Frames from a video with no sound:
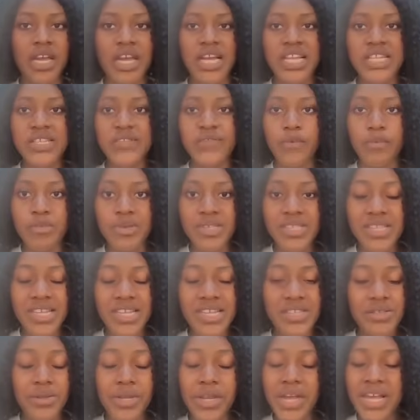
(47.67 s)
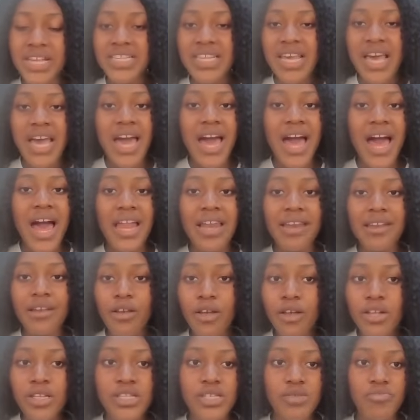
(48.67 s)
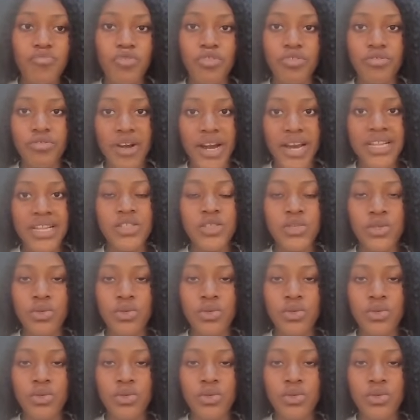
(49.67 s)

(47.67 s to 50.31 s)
accounts for business owners, and lots more, right?